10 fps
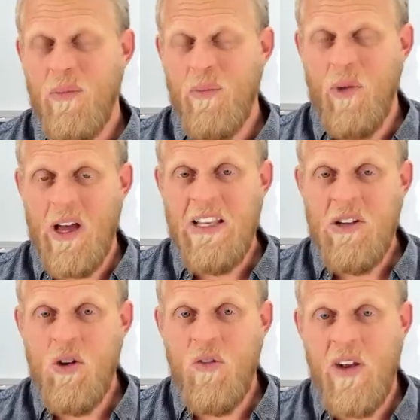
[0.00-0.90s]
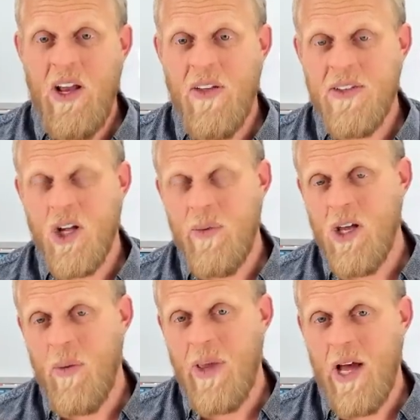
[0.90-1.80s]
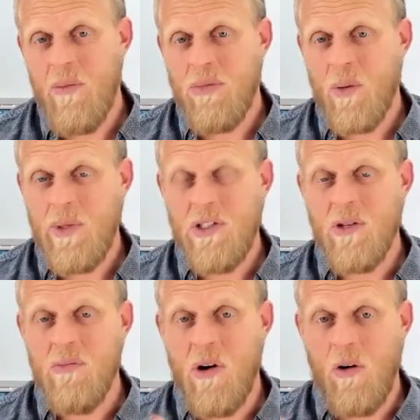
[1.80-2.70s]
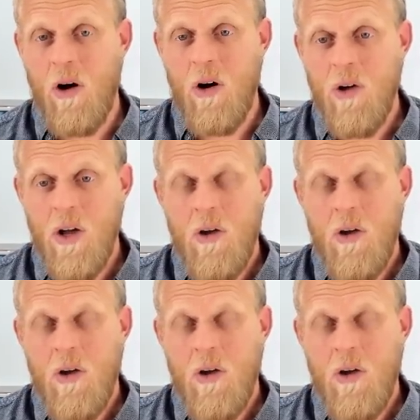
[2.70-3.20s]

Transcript: My new video that's going to be coming out probably tomorrow